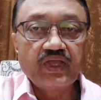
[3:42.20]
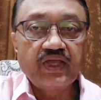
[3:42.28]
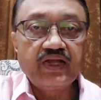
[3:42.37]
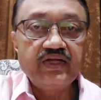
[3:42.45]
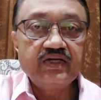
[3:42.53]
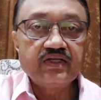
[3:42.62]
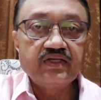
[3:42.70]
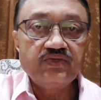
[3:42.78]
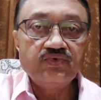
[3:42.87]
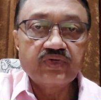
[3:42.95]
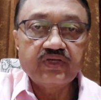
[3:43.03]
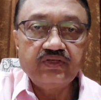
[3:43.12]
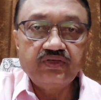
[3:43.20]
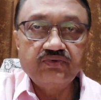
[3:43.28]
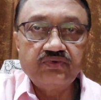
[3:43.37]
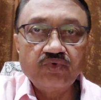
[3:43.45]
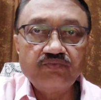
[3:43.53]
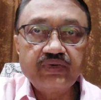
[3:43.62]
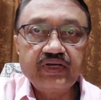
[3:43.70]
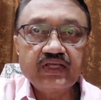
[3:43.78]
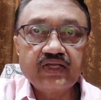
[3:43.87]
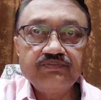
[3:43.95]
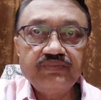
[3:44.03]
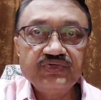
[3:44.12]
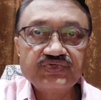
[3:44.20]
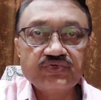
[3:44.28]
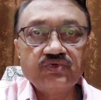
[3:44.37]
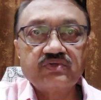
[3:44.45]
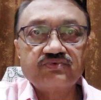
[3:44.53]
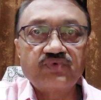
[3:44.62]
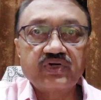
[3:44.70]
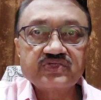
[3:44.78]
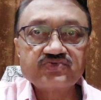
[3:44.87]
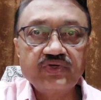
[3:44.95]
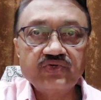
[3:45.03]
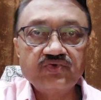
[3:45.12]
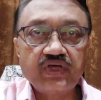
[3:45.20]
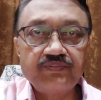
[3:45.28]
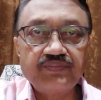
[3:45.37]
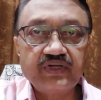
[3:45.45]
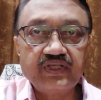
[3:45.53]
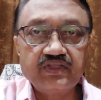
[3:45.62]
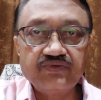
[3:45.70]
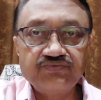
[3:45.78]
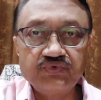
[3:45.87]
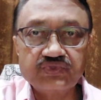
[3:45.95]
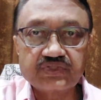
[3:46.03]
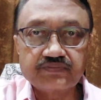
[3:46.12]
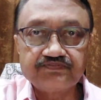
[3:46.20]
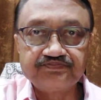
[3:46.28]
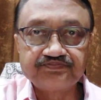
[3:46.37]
and nobody can be sure what is going to happen in the future.